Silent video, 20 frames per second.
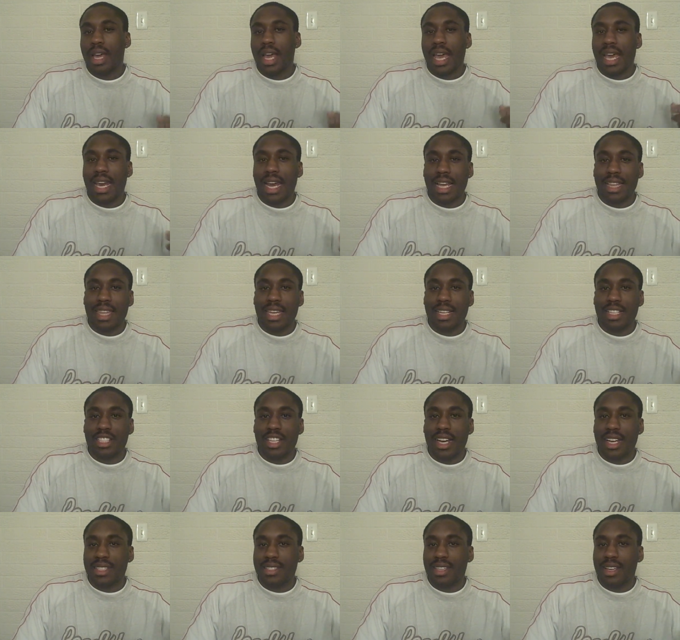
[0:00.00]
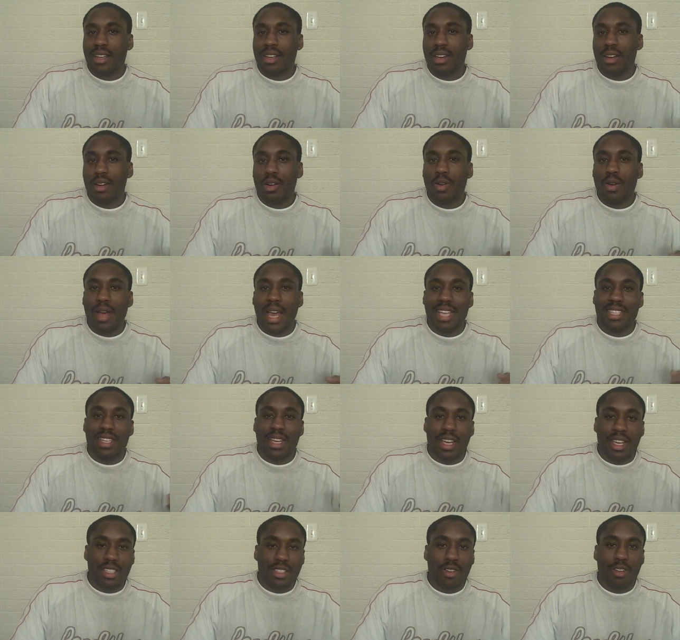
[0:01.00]
And I think John Ziegler, who has a
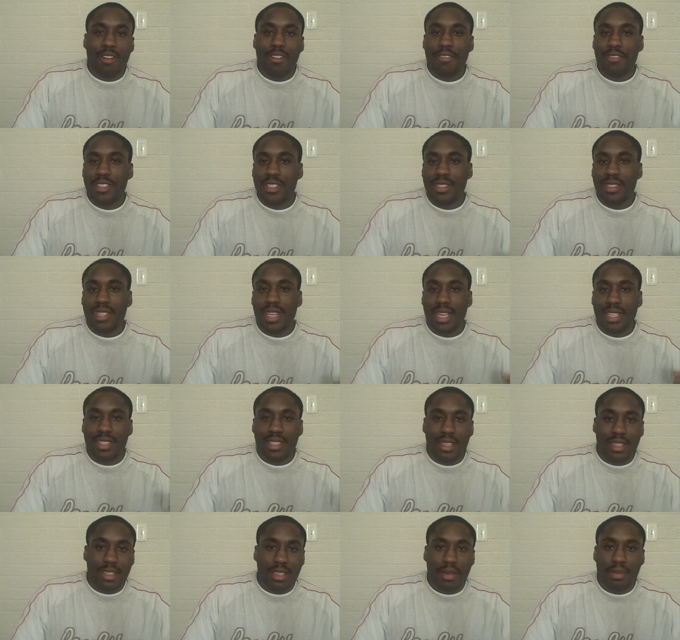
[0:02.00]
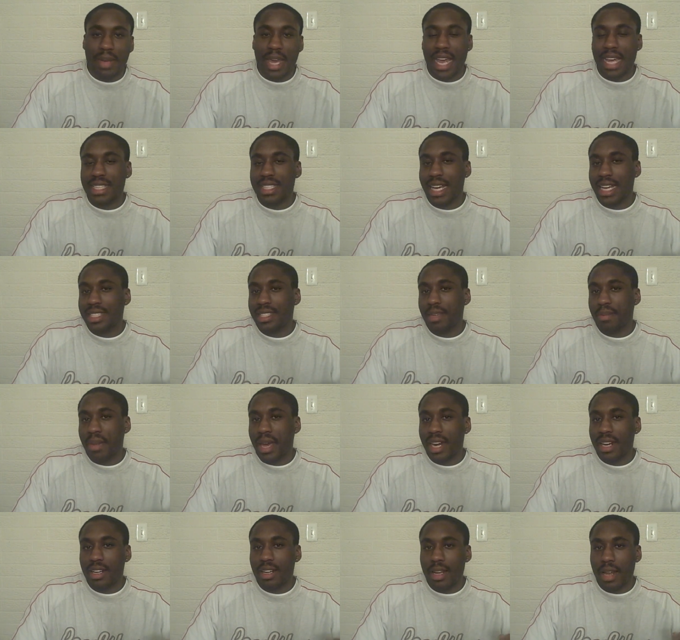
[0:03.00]
history of sexism,
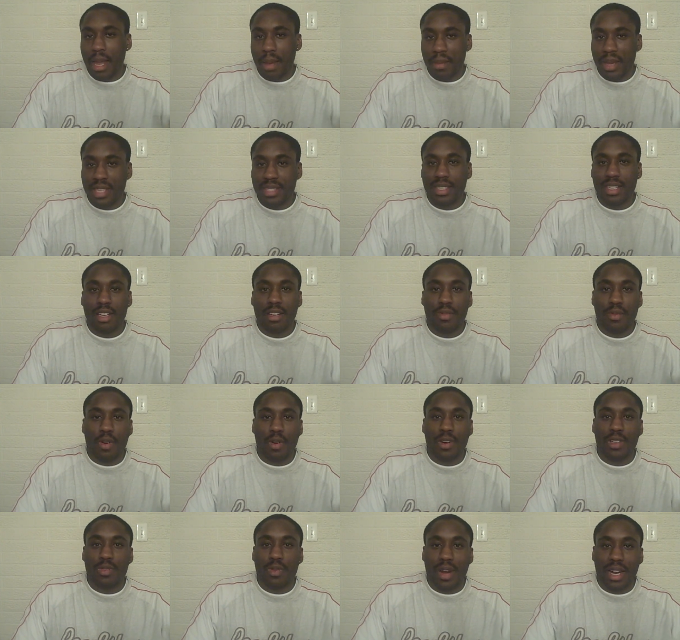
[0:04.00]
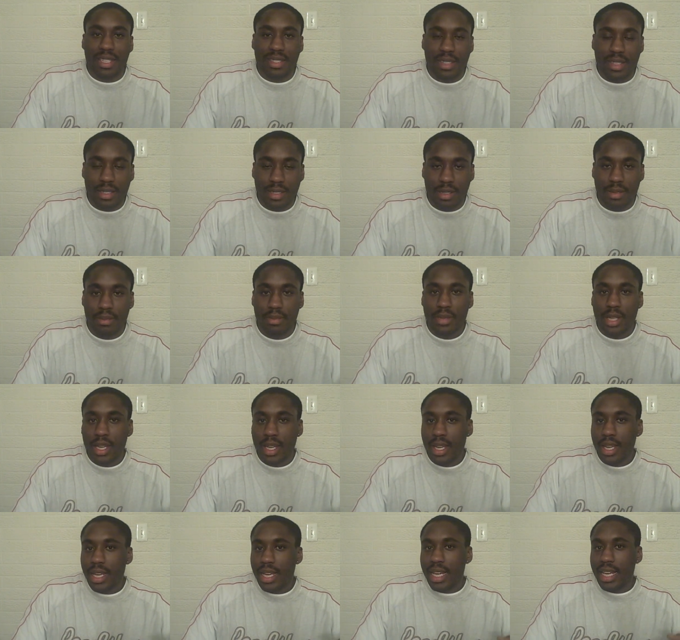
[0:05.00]
anti-Semitic comments, and of course racism,
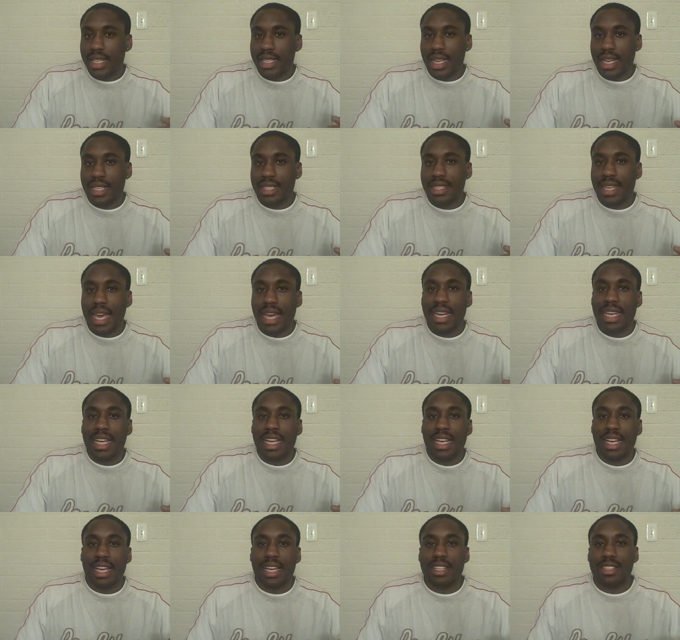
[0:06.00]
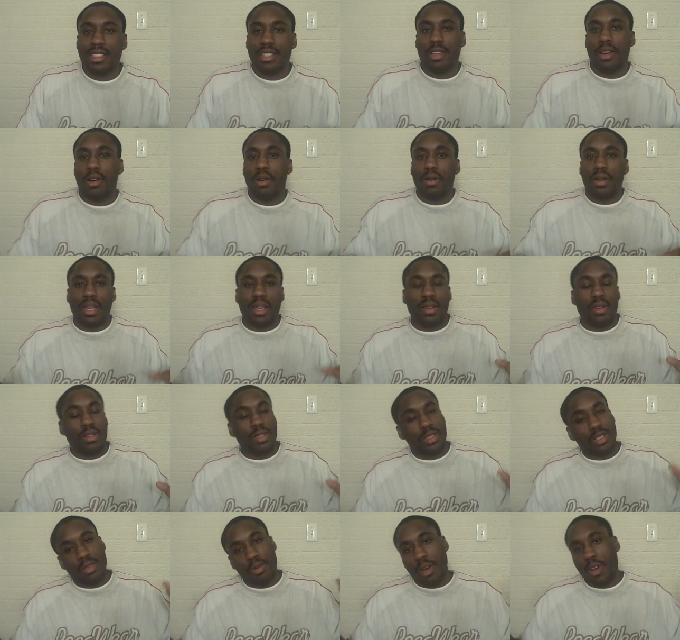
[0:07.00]
he thinks that he is so,
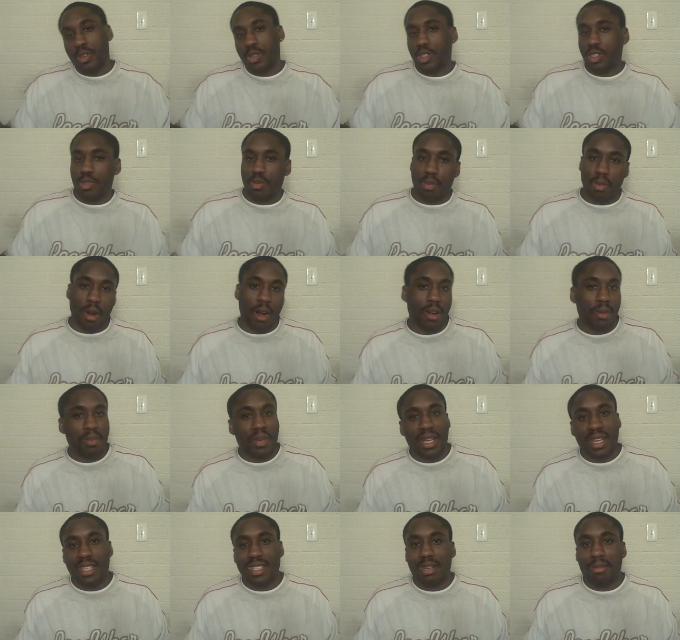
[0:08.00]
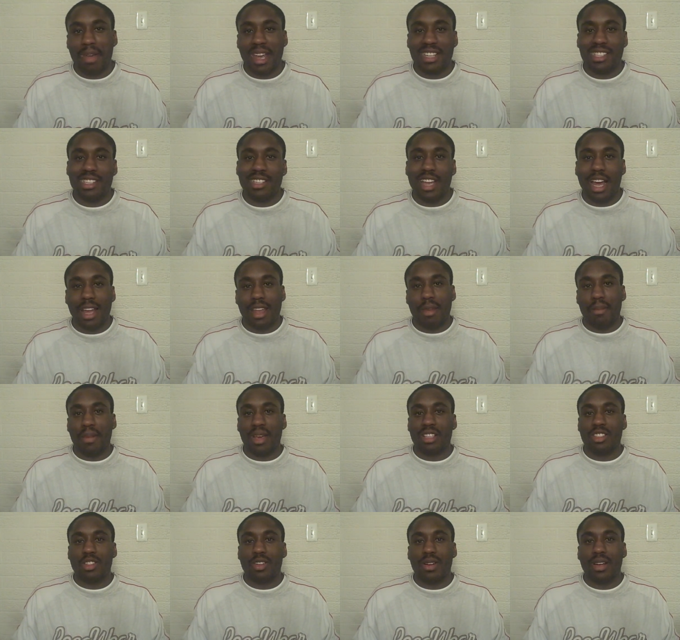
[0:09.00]
so smart because he makes a
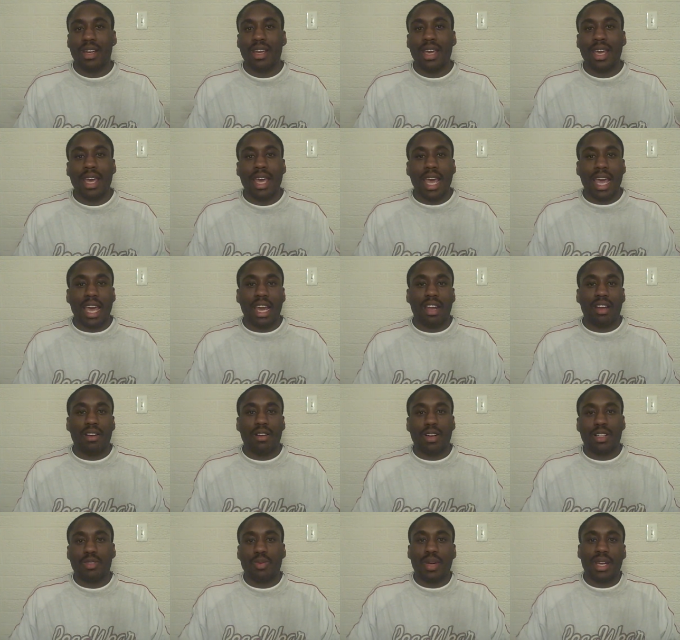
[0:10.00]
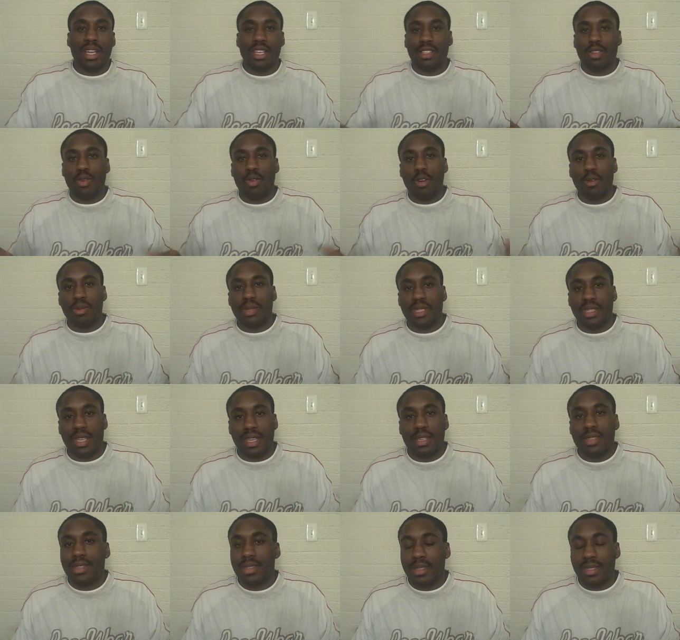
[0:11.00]
documentary. And of course with his group
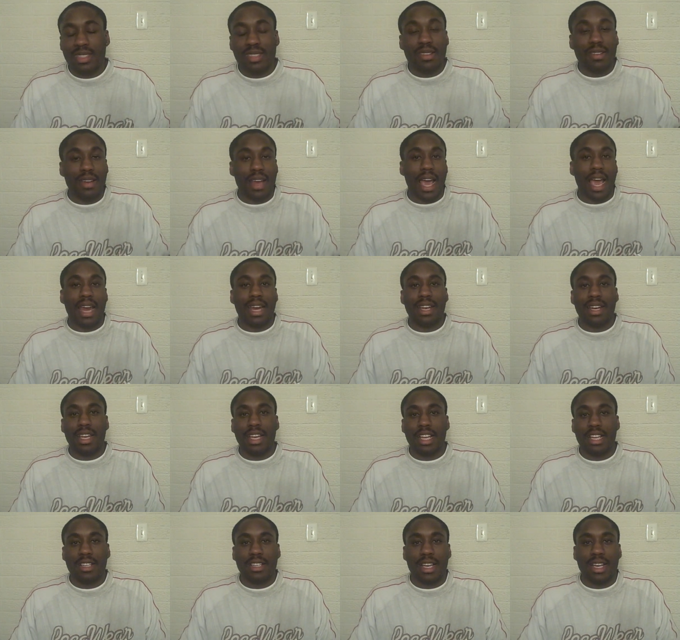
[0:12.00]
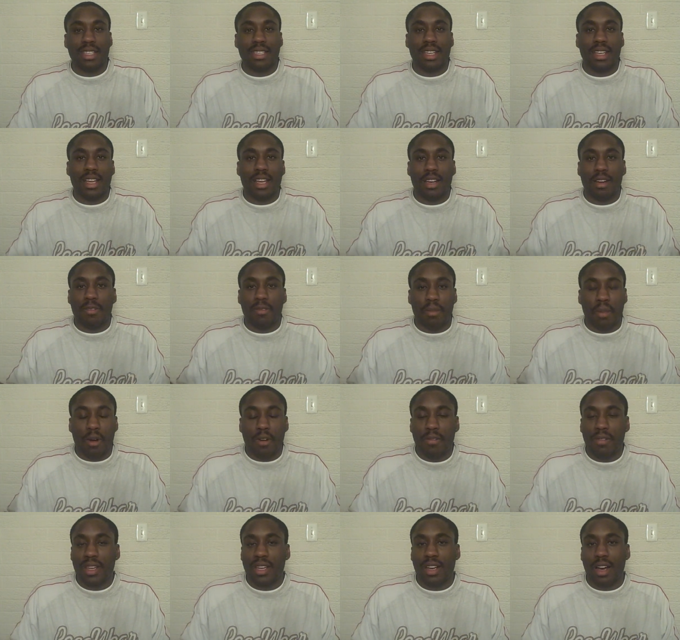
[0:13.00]
Citizens United, he does another
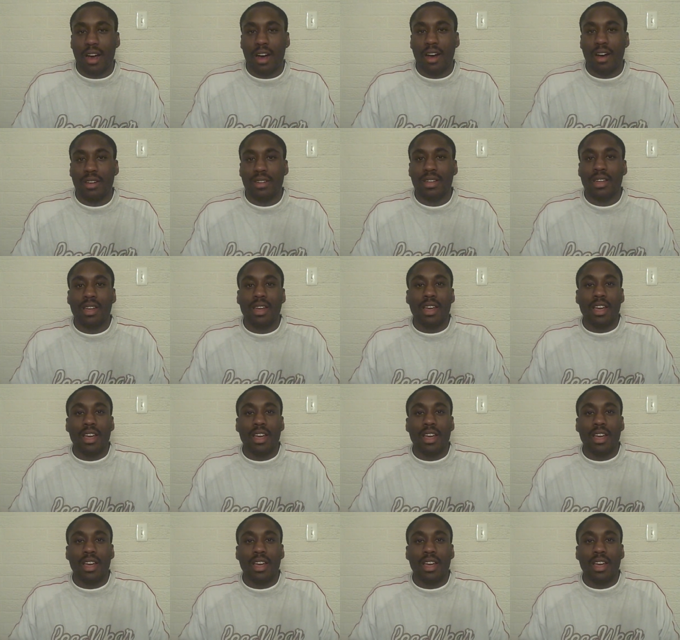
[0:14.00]
movie called